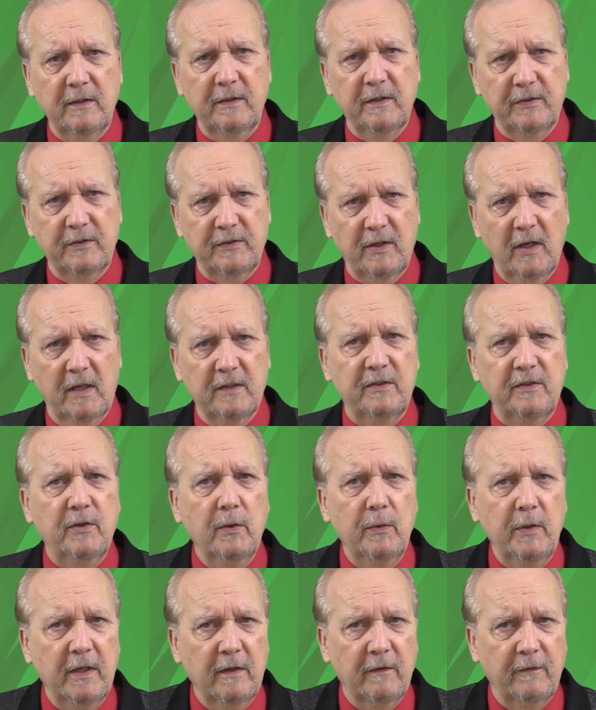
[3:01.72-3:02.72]
to discuss
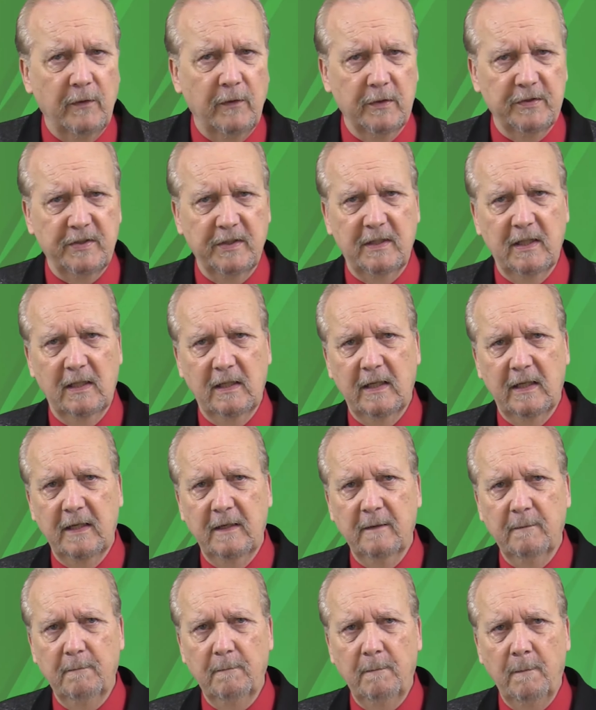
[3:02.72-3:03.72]
due to your
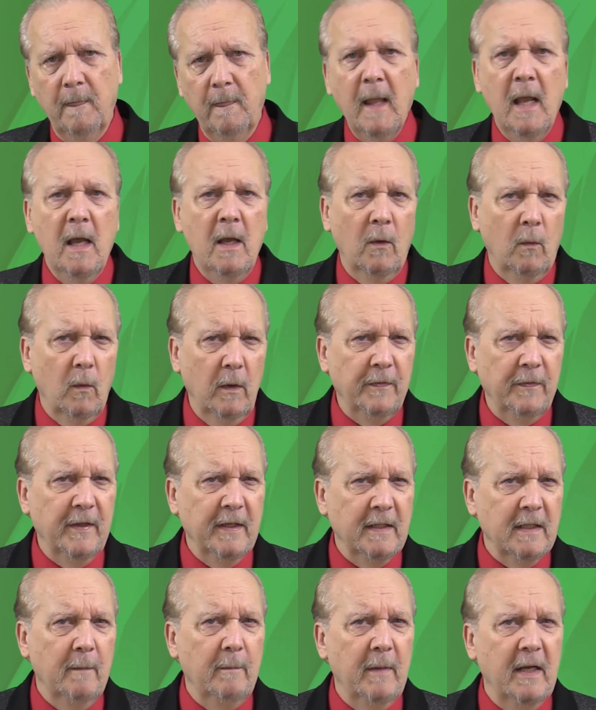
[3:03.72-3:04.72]
versatility. One
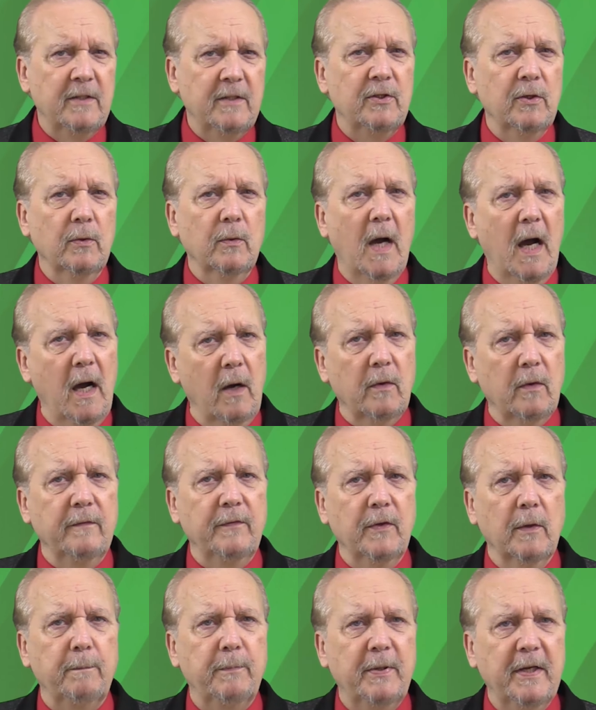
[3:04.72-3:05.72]
thing that makes you out
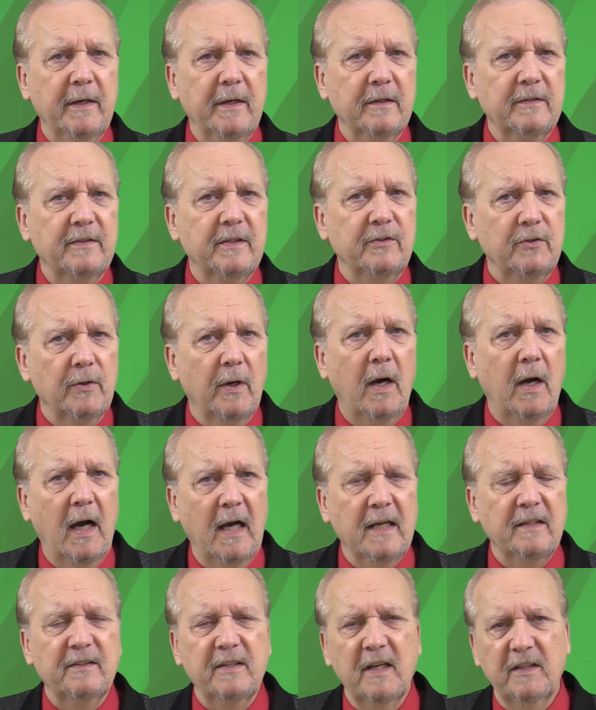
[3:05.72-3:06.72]
of your peers is your
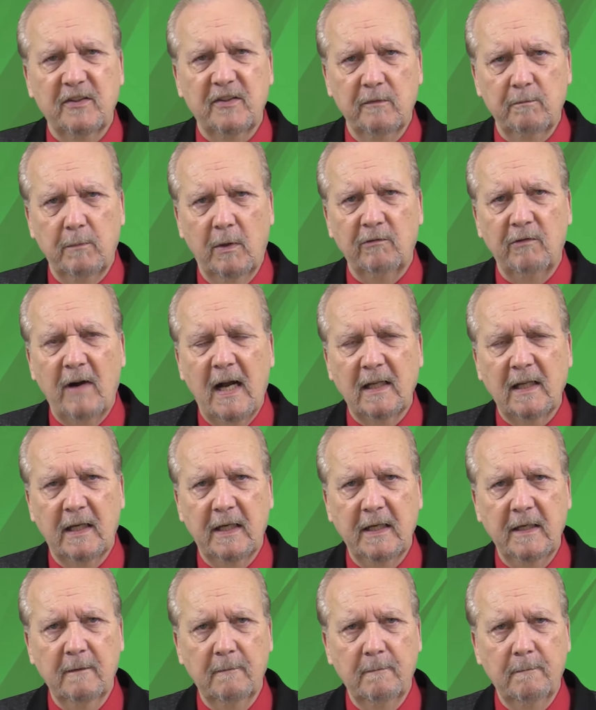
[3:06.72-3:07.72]
high sense of
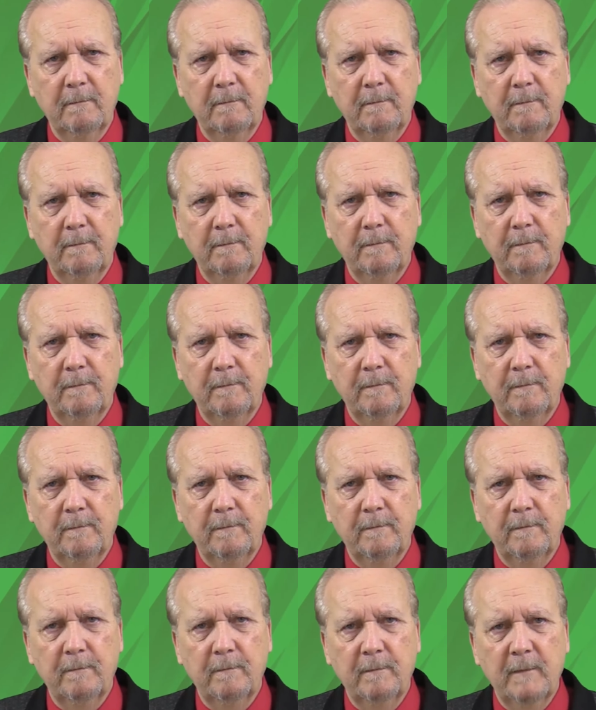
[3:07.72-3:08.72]
morality.
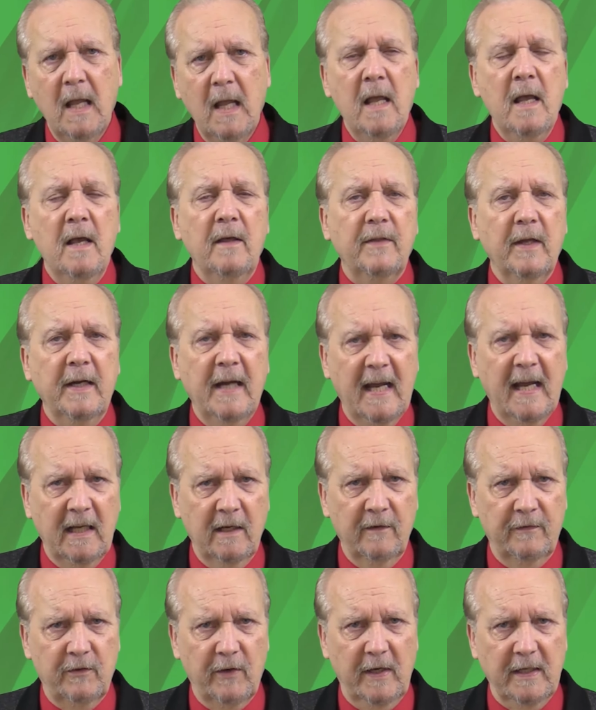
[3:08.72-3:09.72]
The
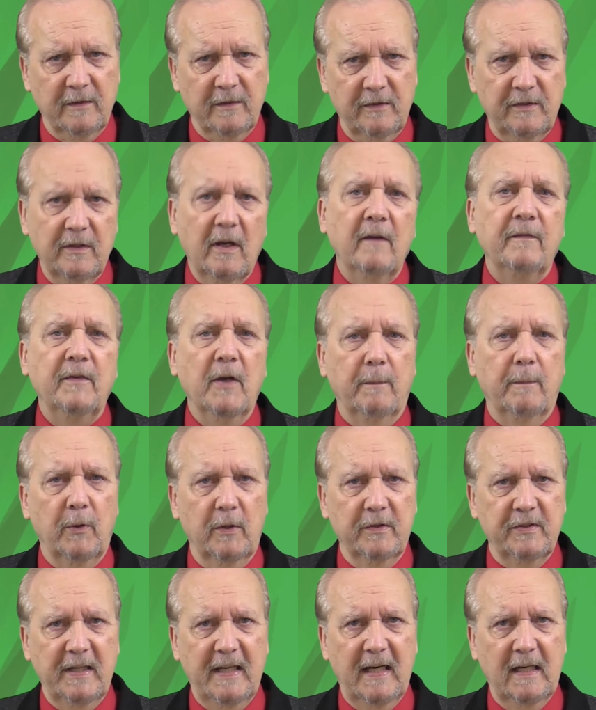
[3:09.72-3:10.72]
negative traits of your
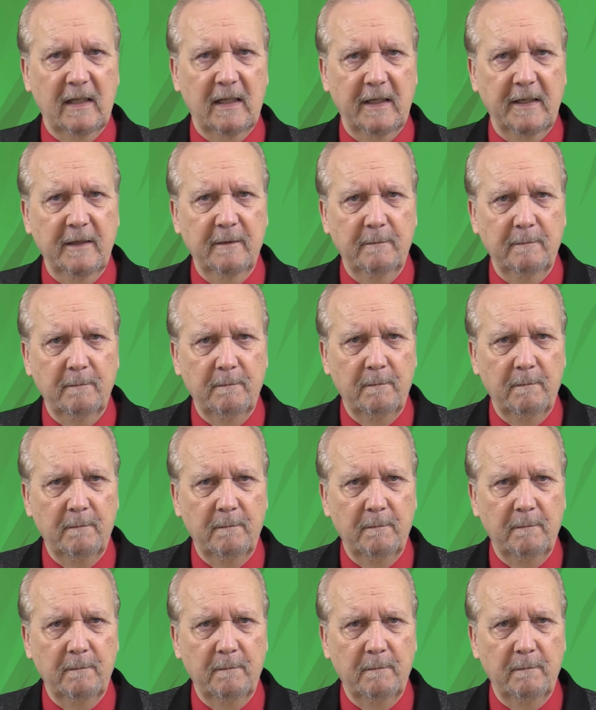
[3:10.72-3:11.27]
personality.